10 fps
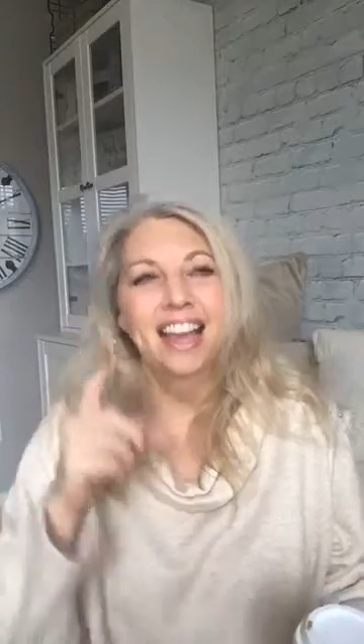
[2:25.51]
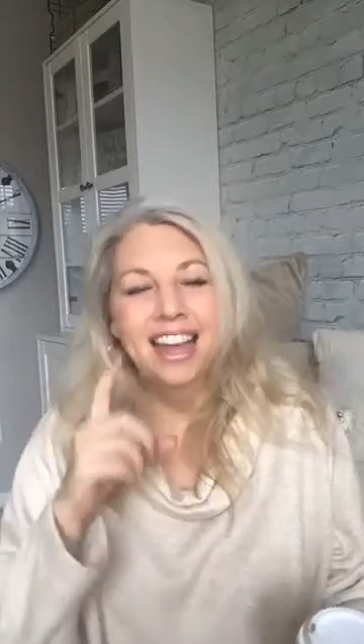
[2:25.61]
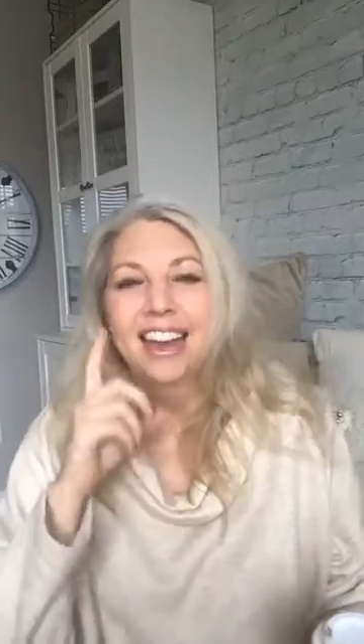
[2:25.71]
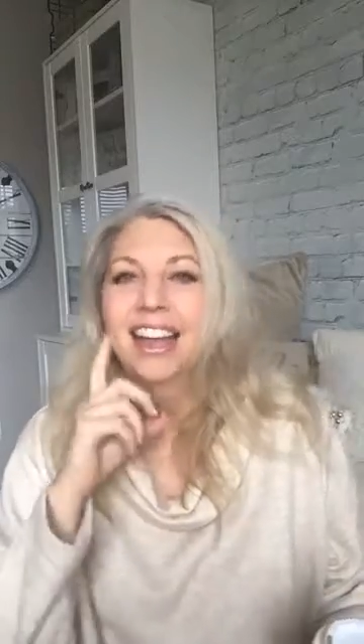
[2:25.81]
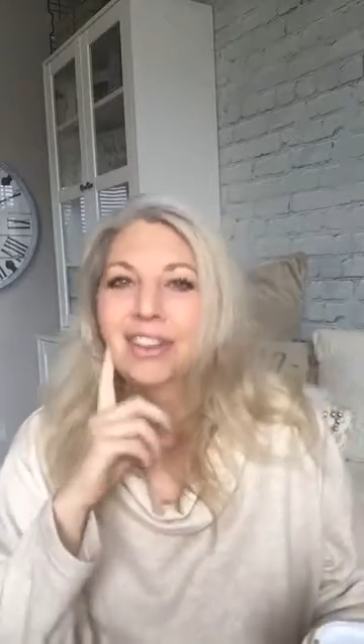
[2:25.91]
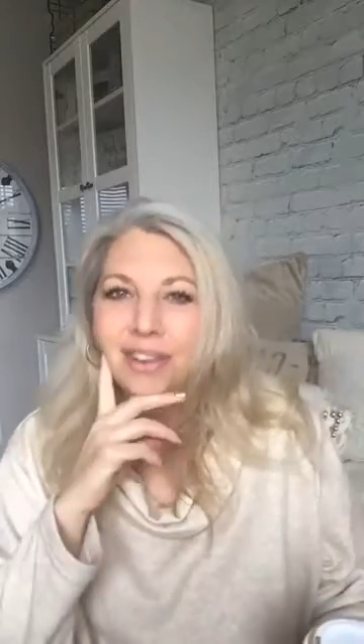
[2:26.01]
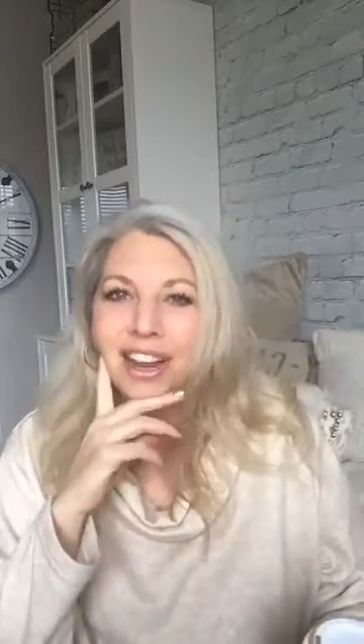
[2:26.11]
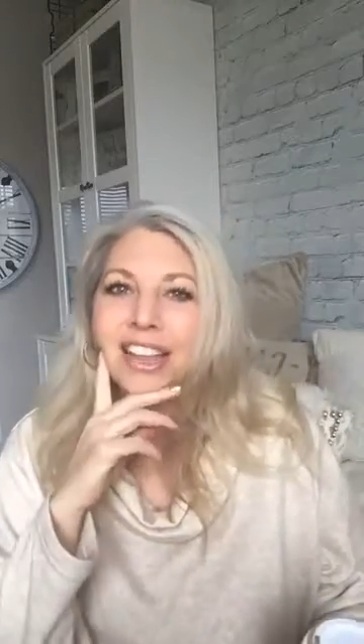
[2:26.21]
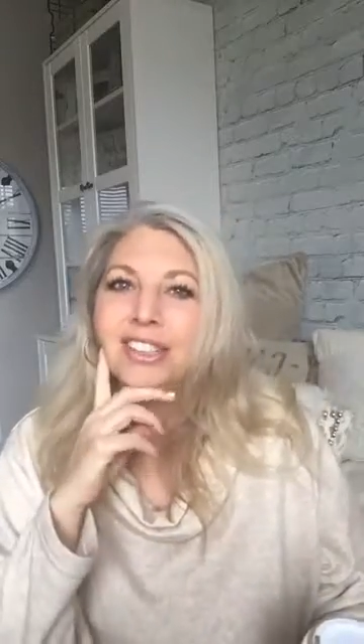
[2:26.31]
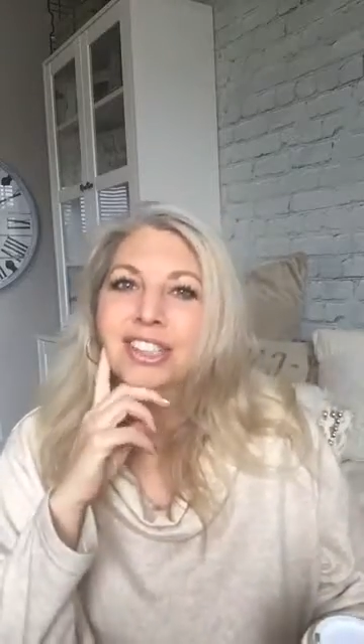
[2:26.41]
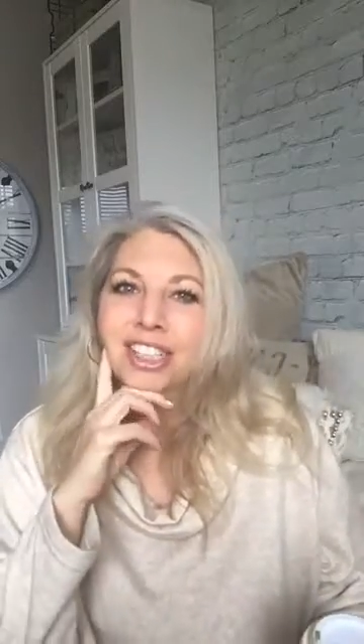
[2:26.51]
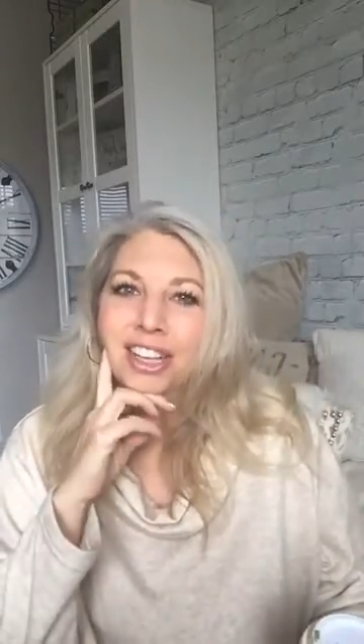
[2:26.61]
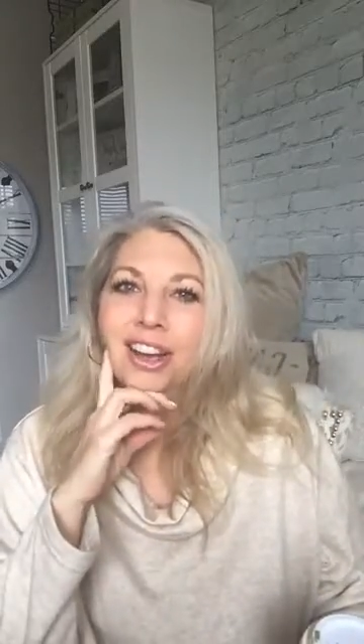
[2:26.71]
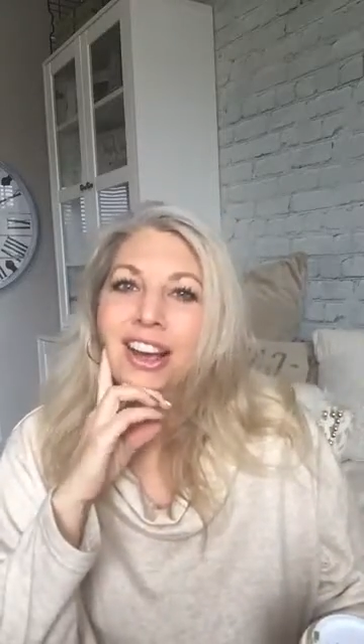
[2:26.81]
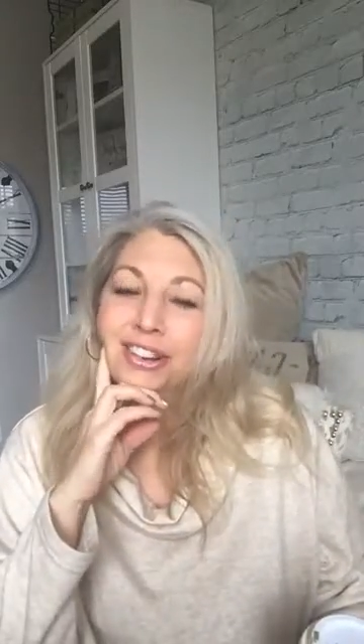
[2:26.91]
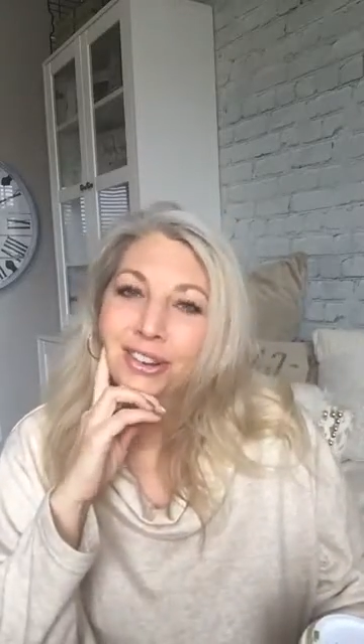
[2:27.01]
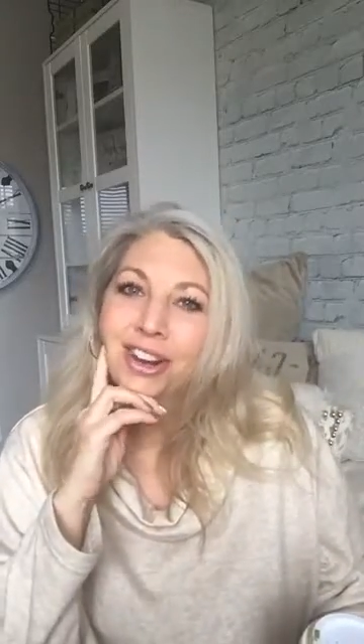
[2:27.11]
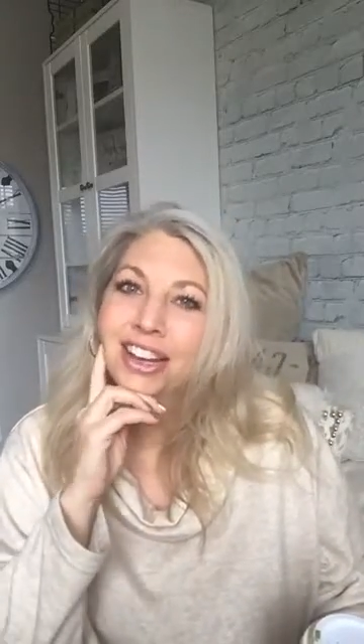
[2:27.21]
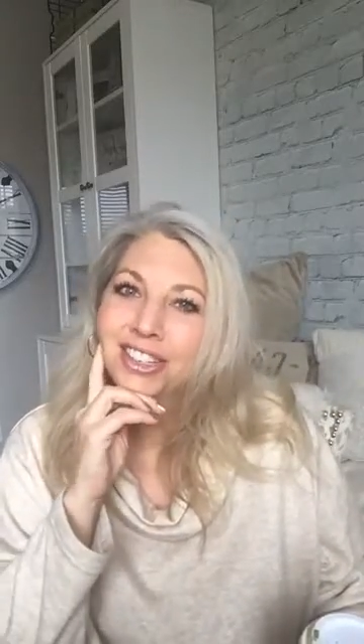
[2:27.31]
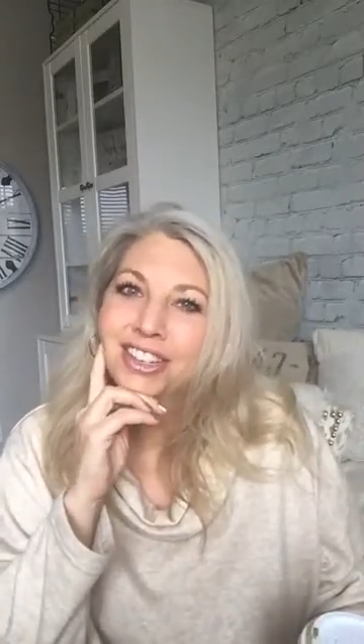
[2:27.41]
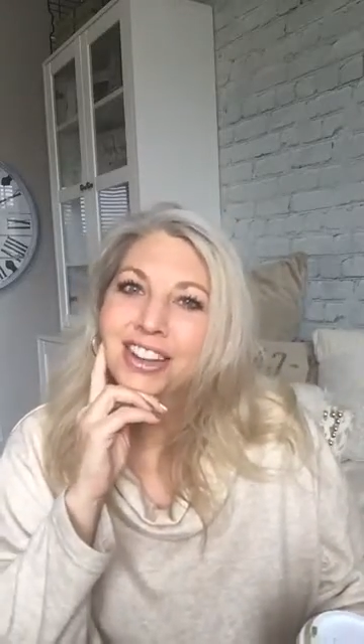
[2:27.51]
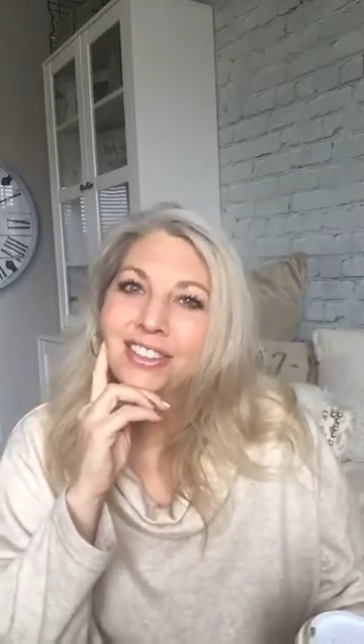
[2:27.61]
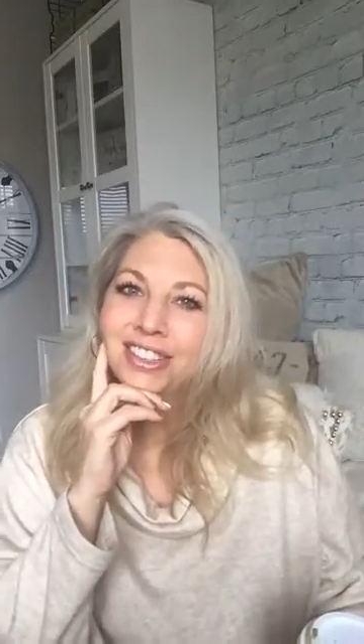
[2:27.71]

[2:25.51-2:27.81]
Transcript: I don't actually know.